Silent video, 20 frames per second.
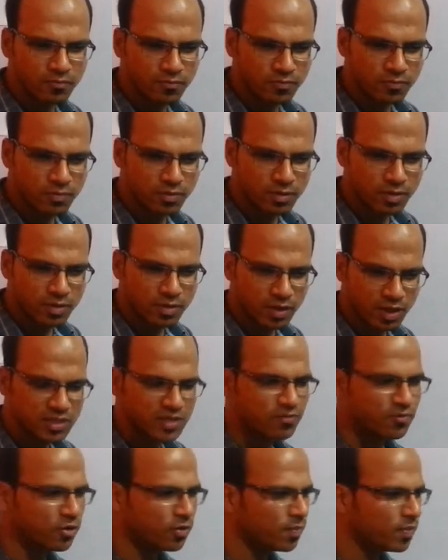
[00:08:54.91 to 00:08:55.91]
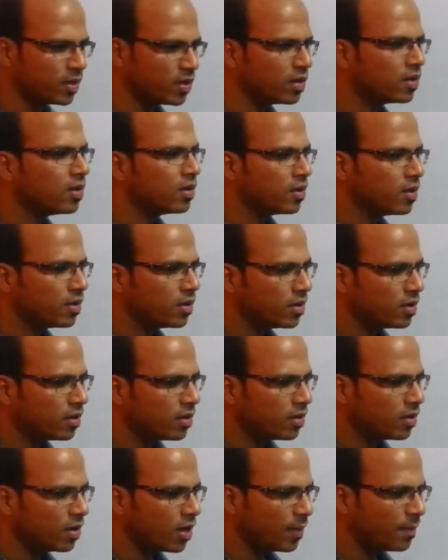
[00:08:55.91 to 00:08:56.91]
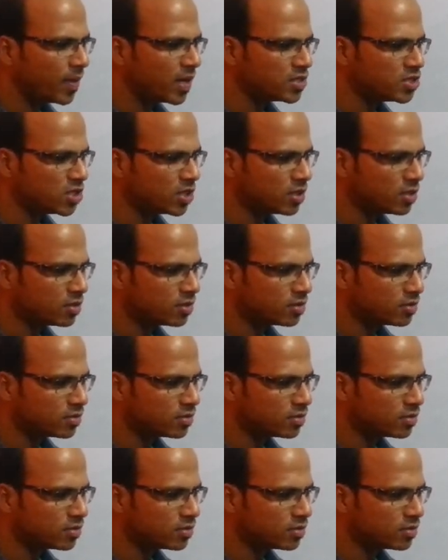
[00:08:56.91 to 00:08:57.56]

From It's a from me. Apache?